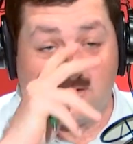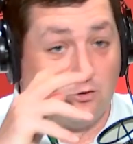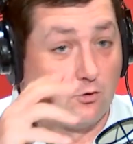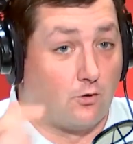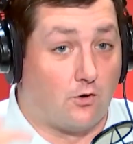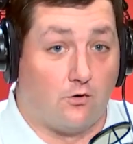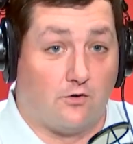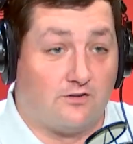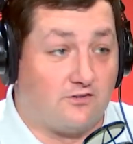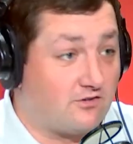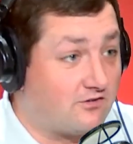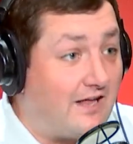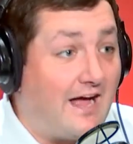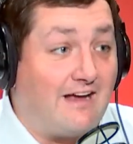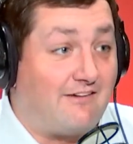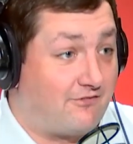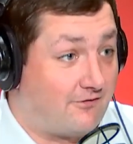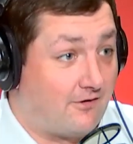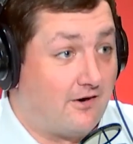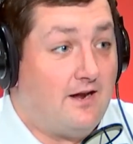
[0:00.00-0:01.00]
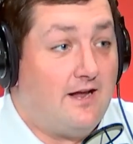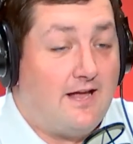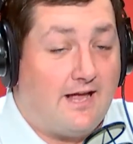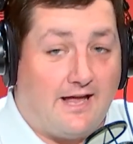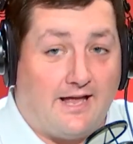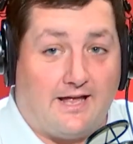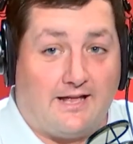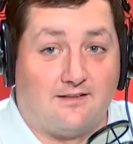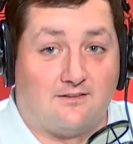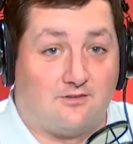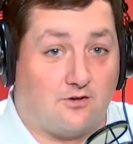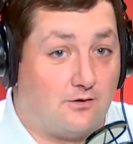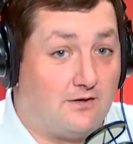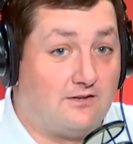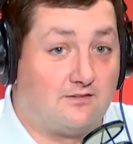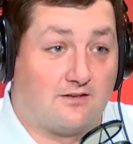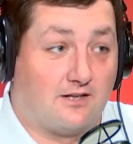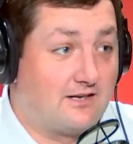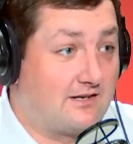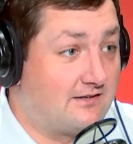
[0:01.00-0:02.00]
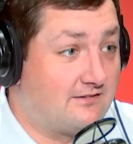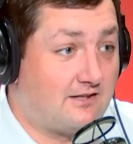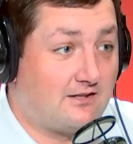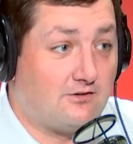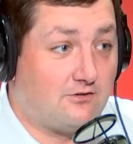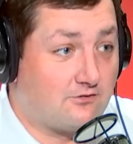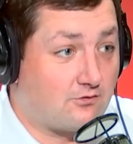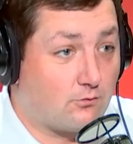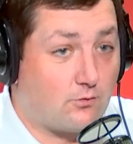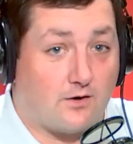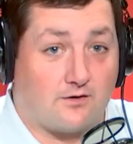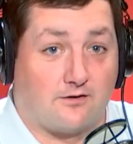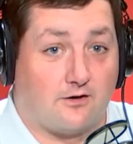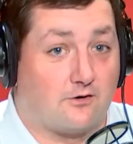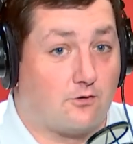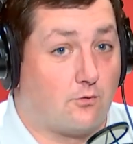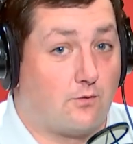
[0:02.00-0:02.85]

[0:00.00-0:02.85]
New Orleans lifer, and so he's going to continue to work there.